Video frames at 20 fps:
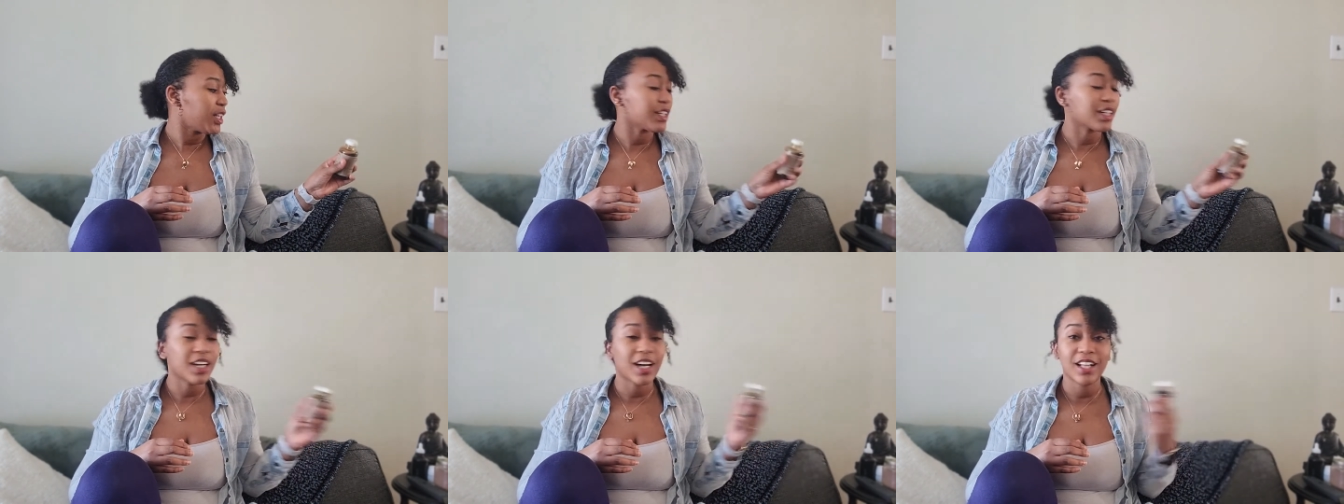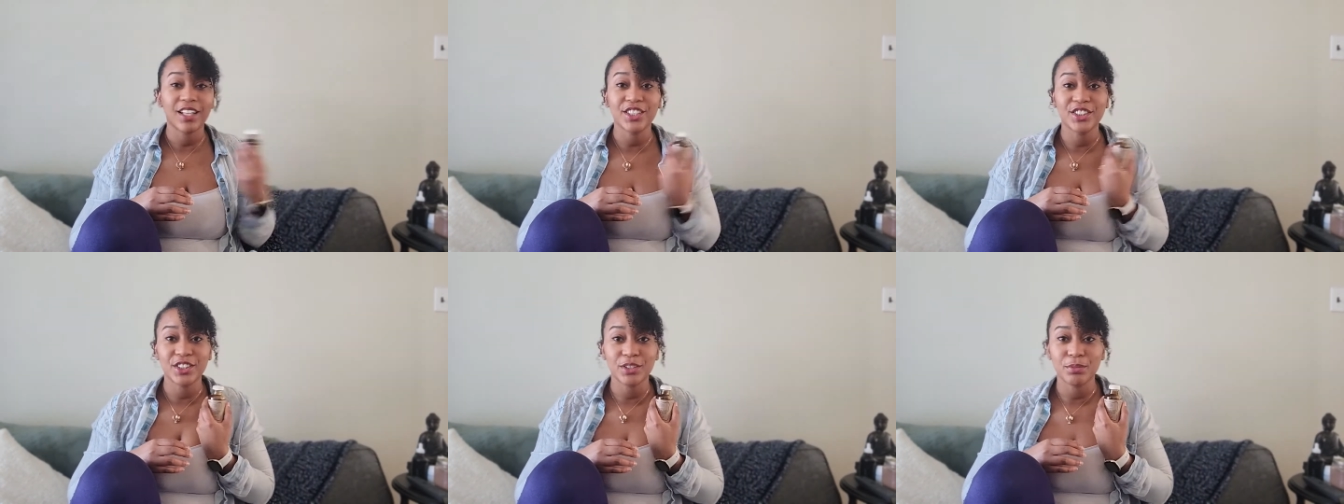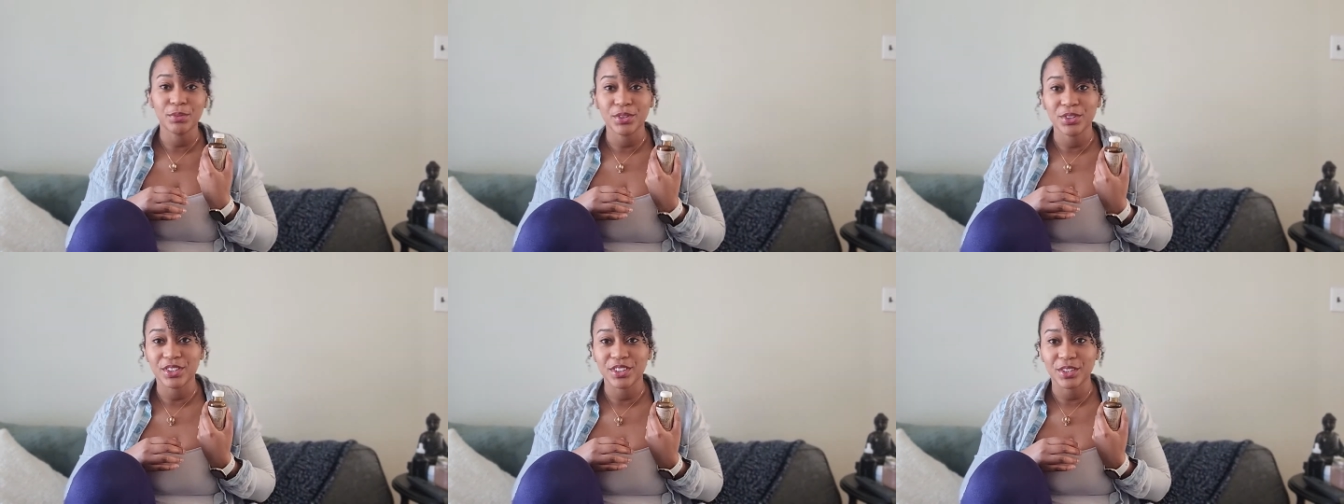Collagen
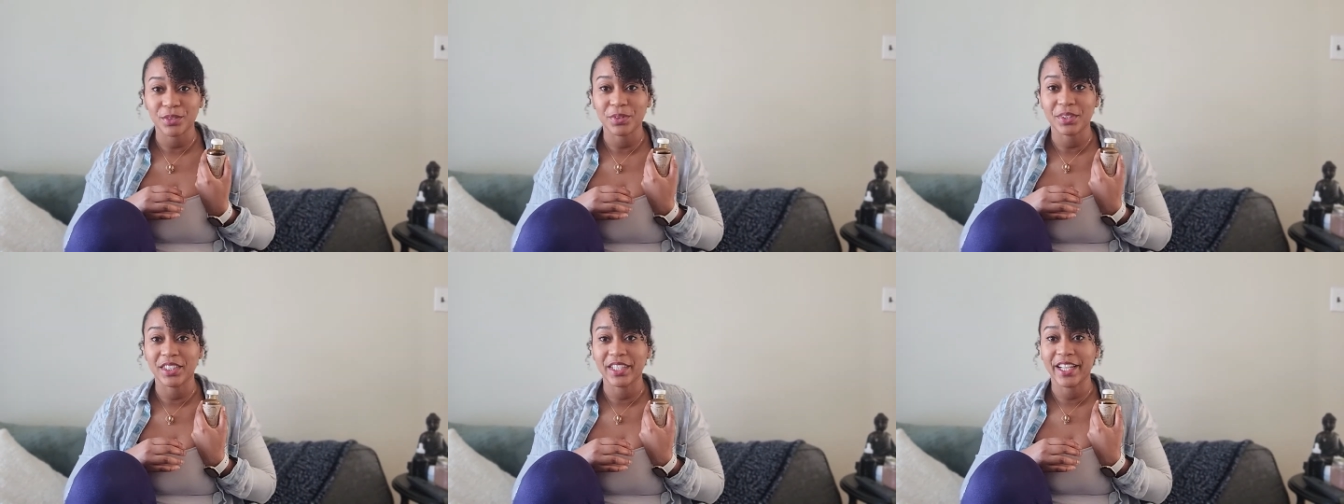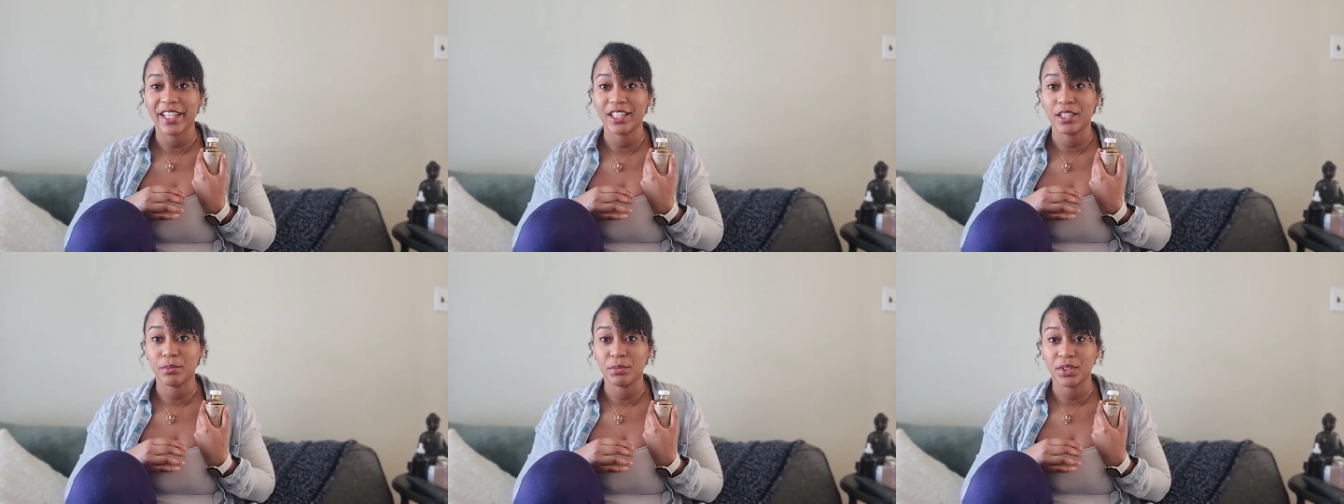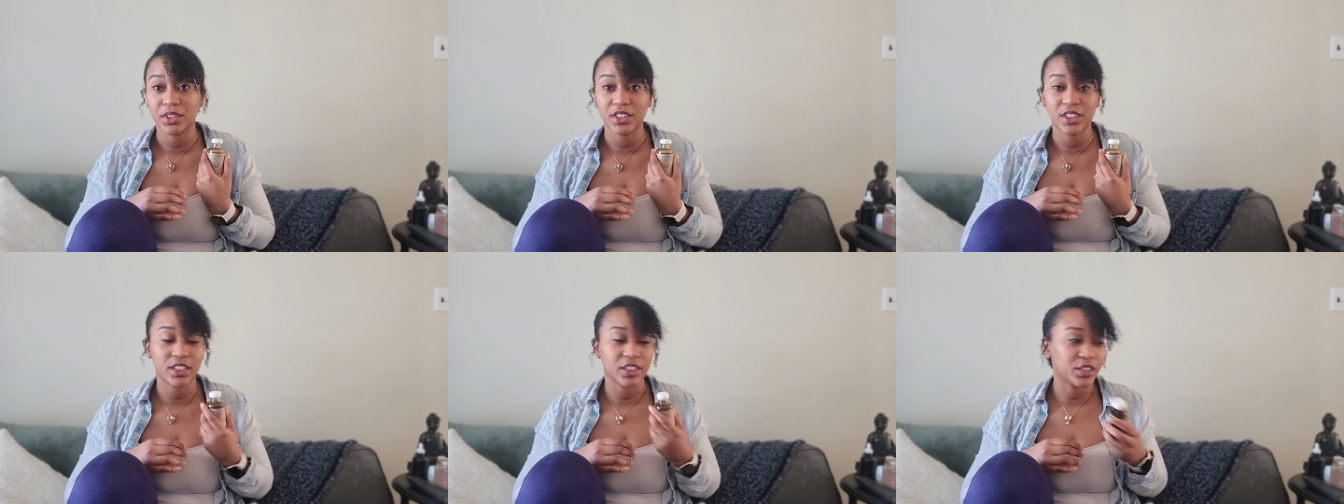booster with the
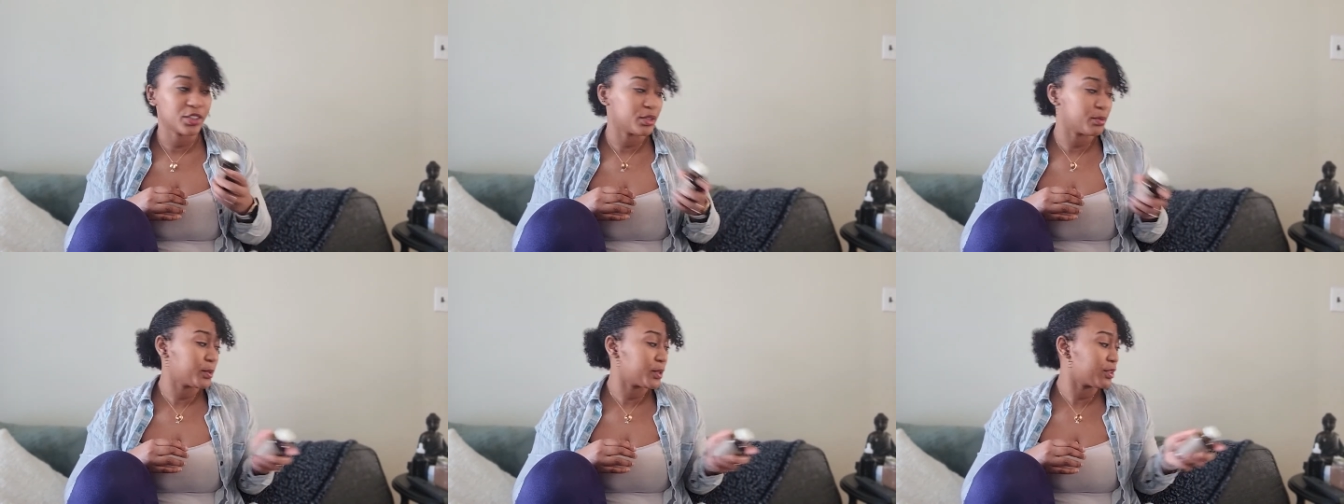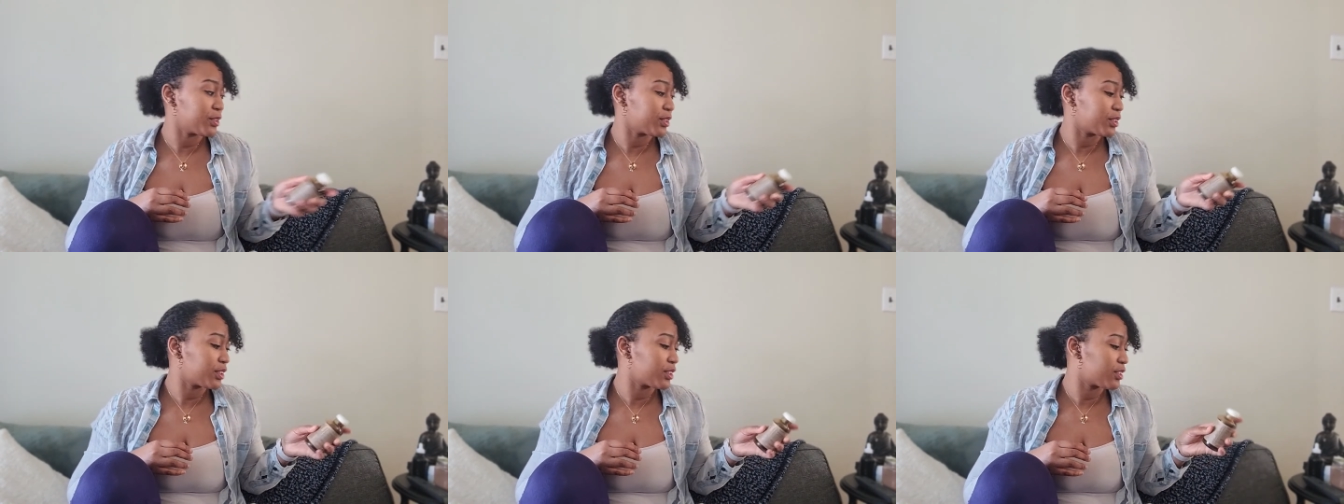ANIMA Herbals